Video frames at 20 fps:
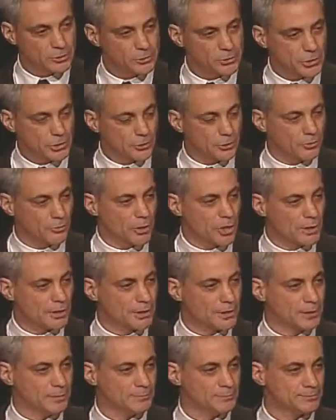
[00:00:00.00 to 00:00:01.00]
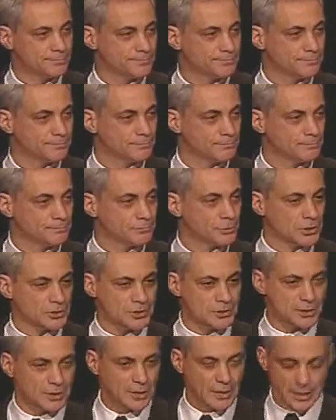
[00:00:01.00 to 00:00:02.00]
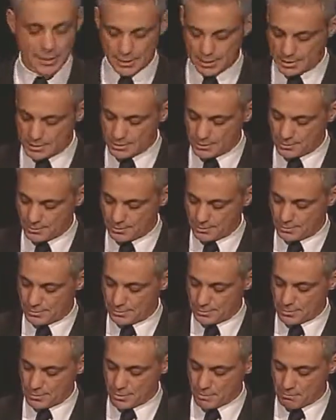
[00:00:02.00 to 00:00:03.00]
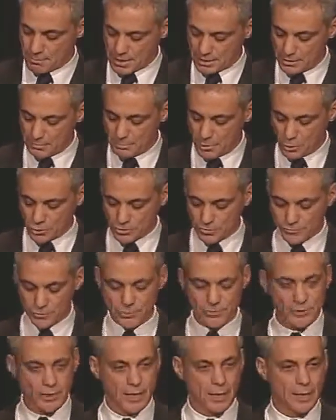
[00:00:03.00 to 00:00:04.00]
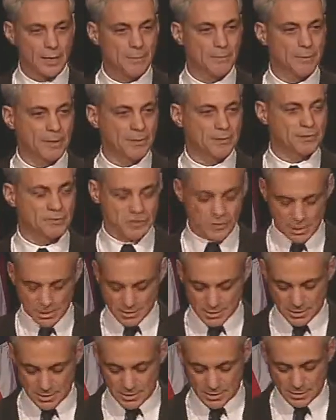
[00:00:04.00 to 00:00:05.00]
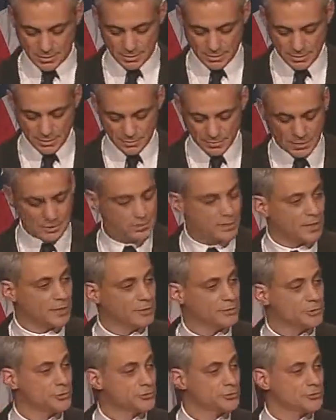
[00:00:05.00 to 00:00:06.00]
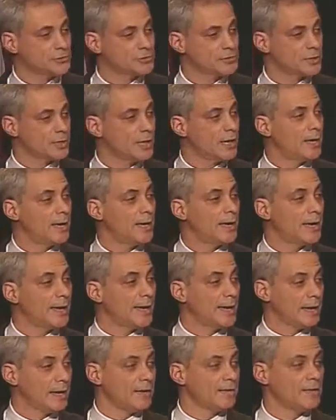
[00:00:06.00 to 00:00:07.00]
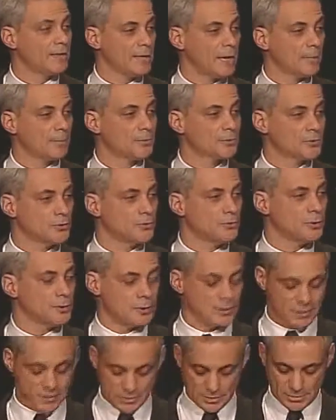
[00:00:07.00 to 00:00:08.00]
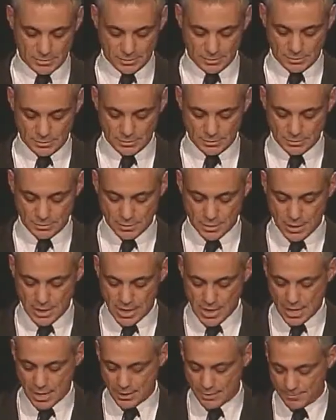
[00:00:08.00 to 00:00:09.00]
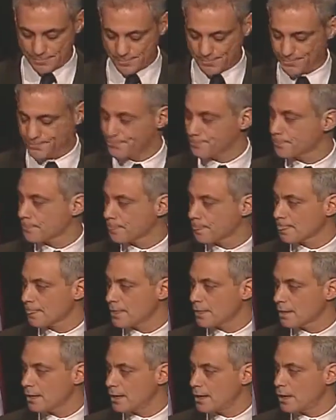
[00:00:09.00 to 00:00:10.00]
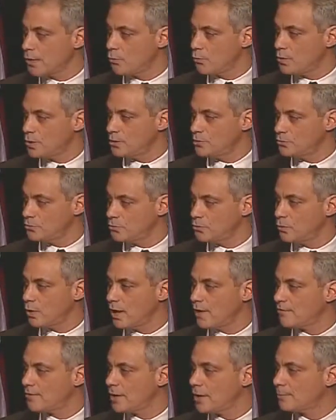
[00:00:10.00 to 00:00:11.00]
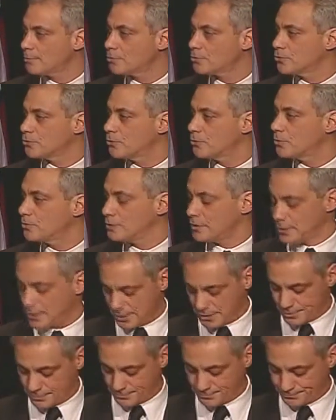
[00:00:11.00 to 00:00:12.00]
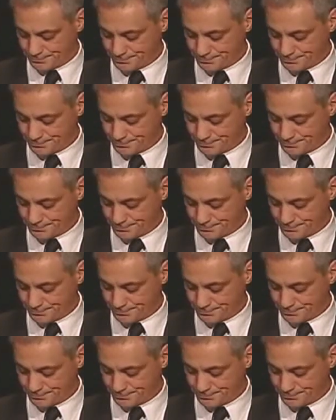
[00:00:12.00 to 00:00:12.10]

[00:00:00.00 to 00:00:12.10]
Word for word: General Bradley, President Kennedy, made the most of their time by discussing the dangers and the opportunities ahead. And we too have an opportunity tonight,